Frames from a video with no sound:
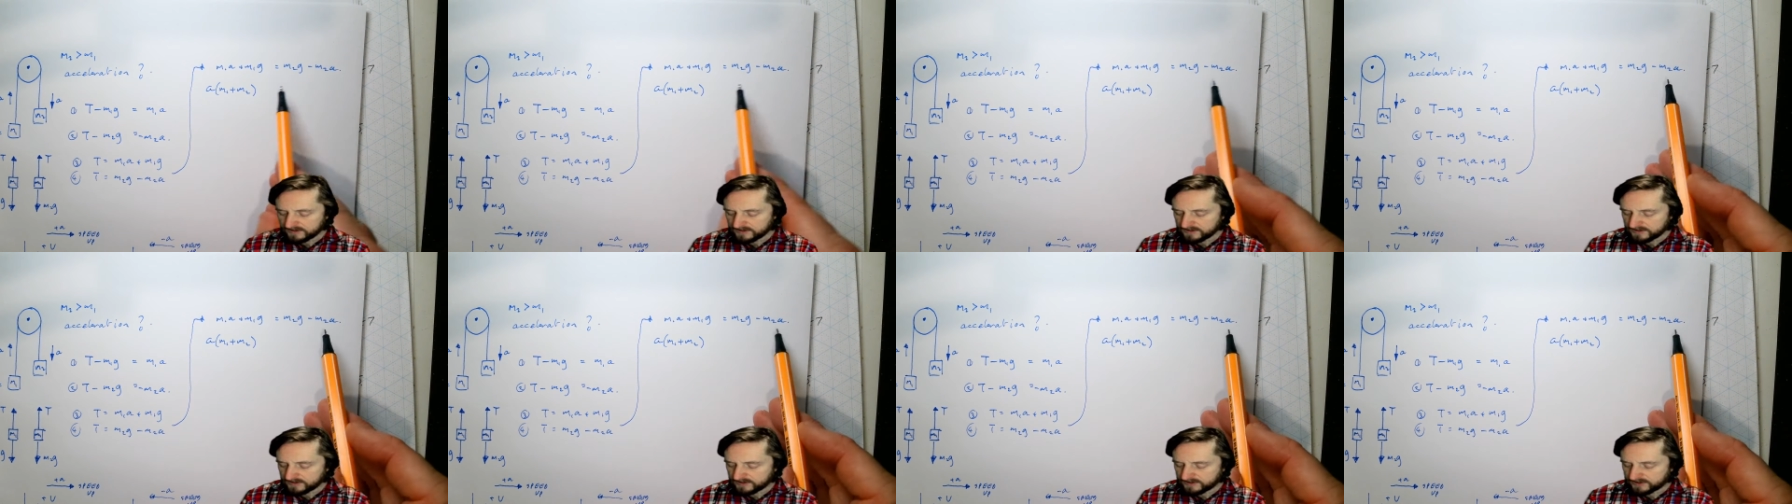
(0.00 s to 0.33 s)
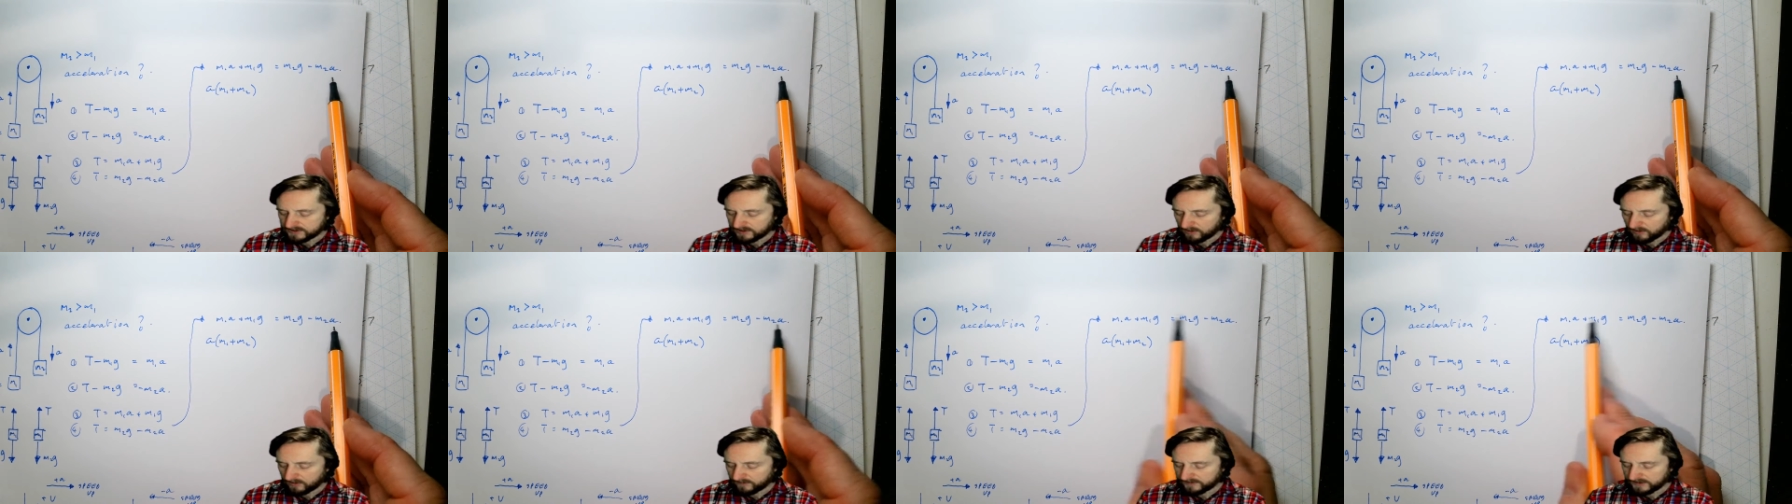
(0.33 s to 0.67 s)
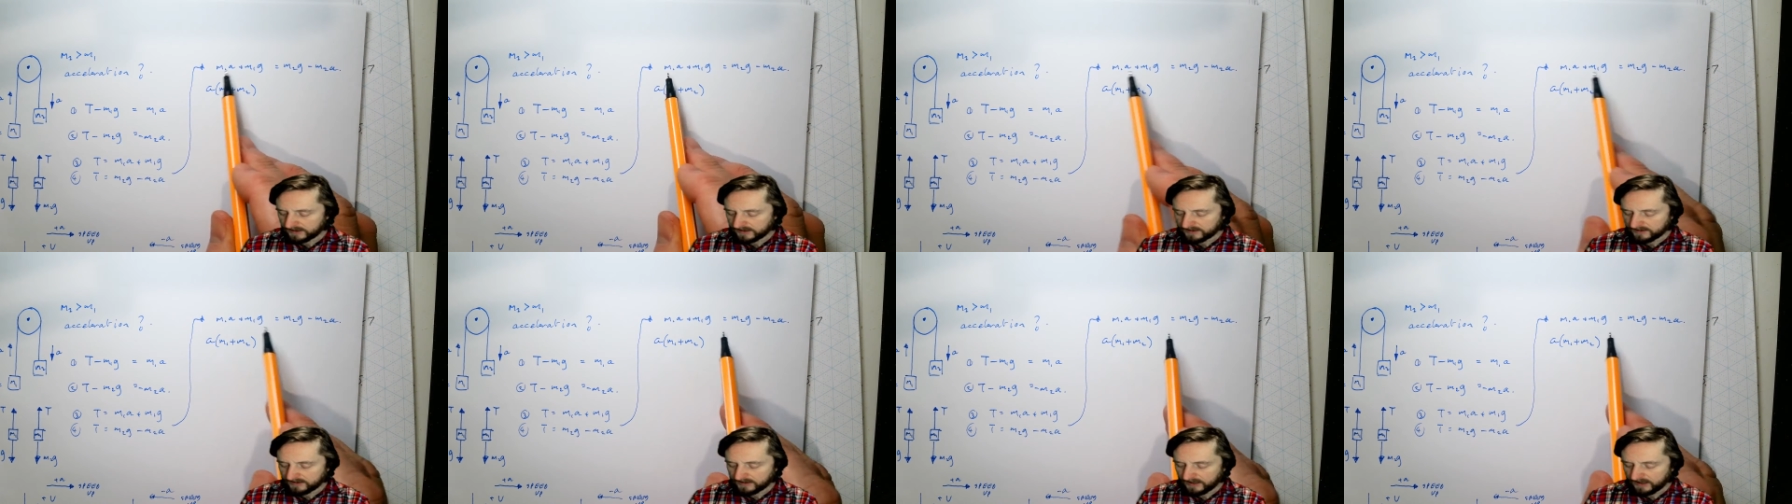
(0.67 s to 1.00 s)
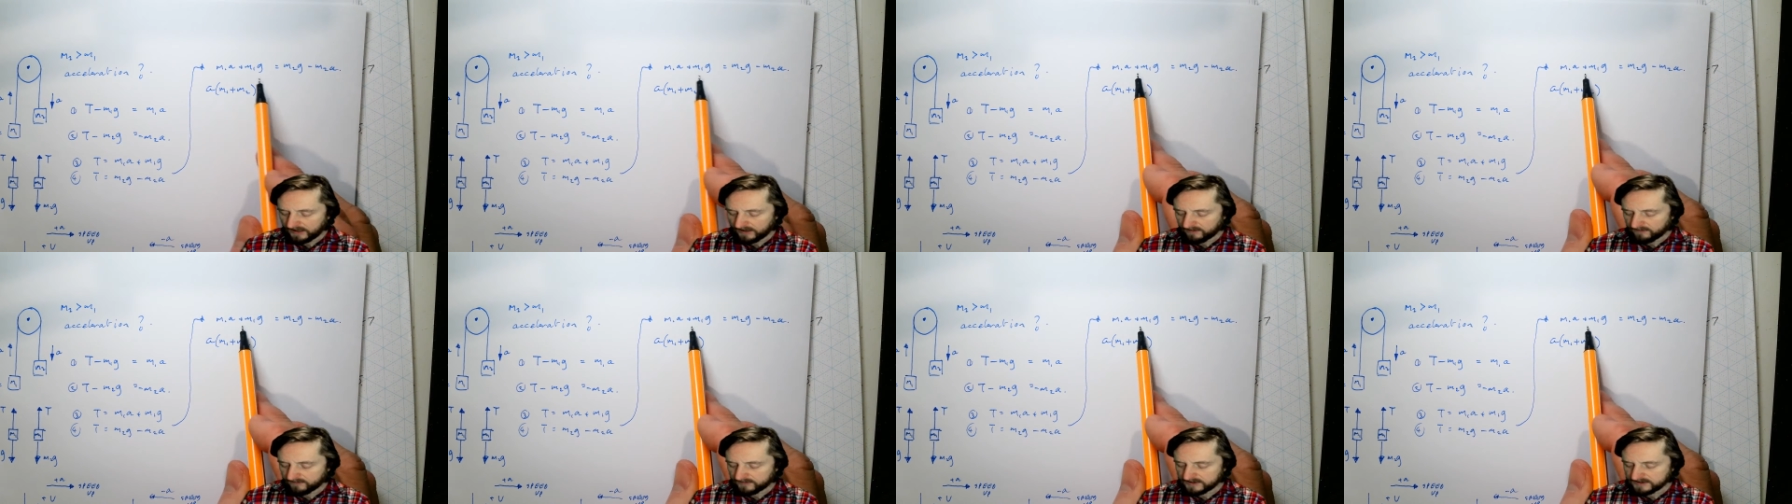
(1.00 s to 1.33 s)
So I've taken the
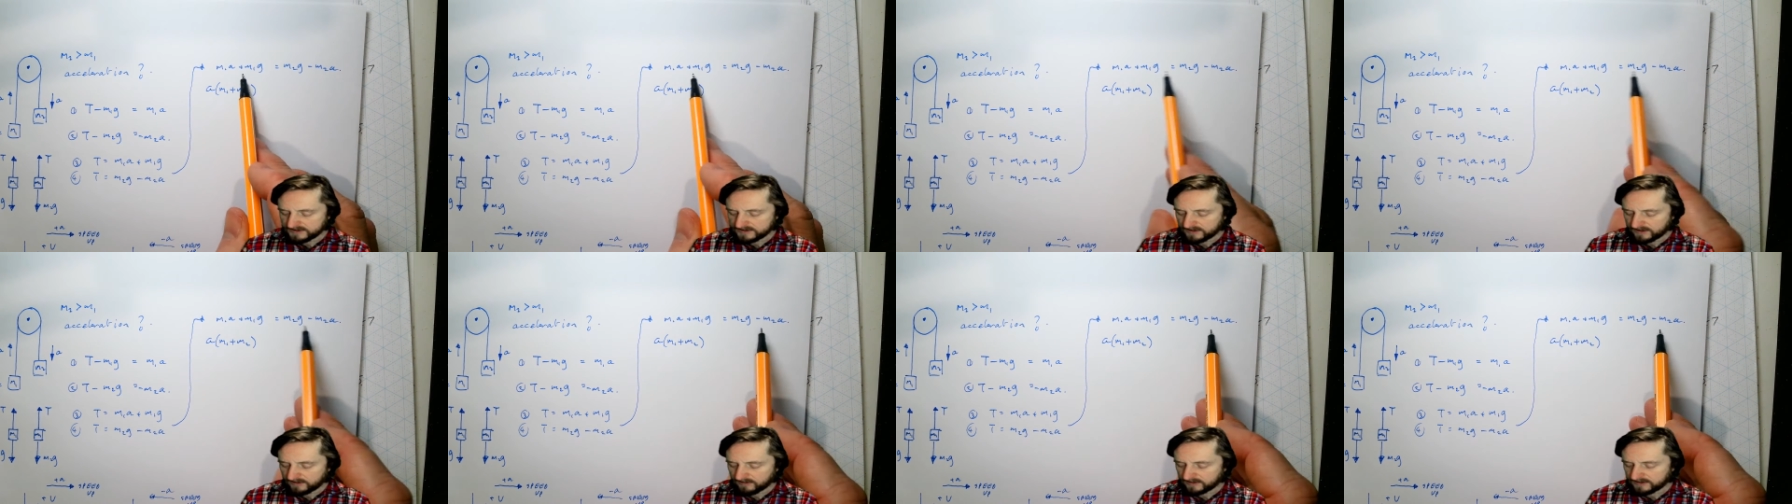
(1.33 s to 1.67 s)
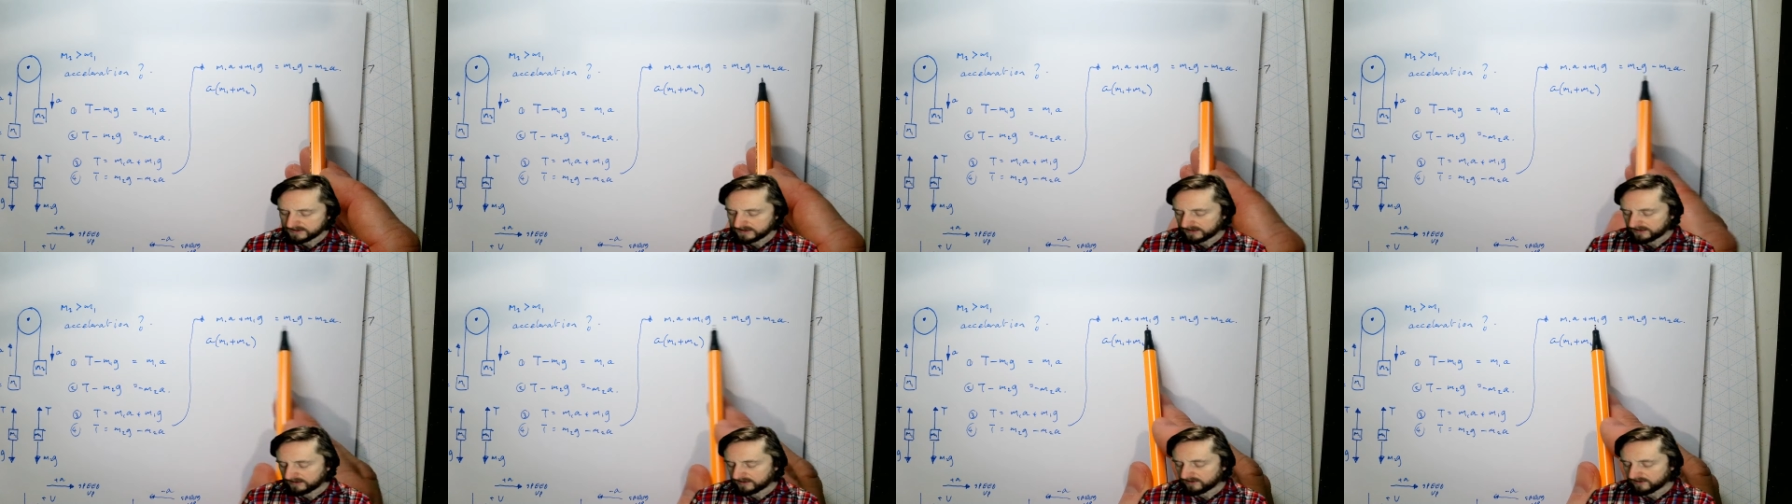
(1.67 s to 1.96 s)
a over this side. I'm going to take